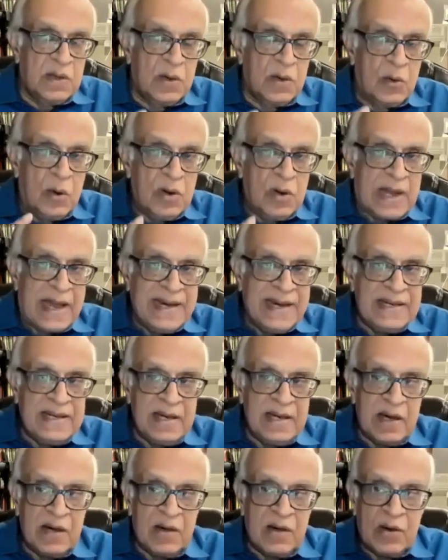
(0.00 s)
whole
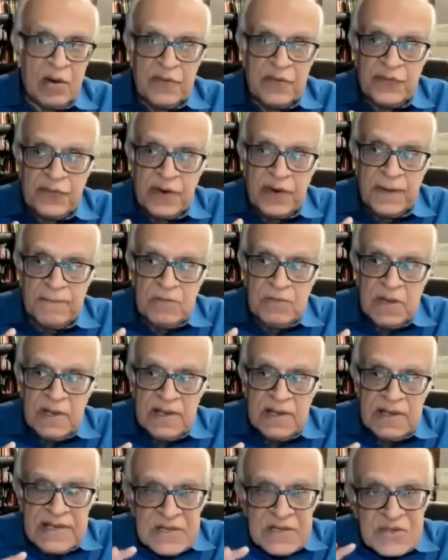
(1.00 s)
idea of
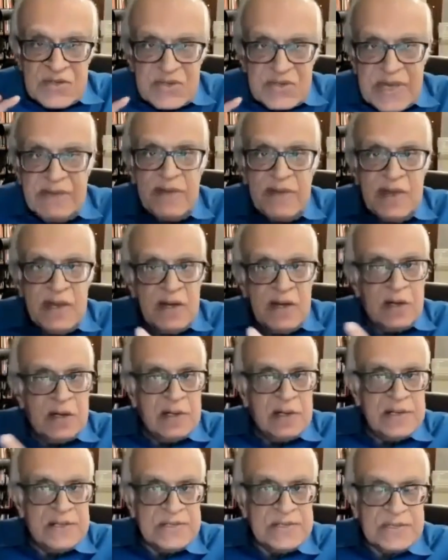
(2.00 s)
deceiving
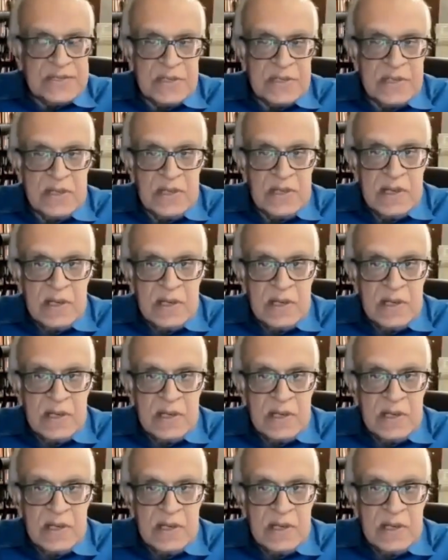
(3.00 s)
girls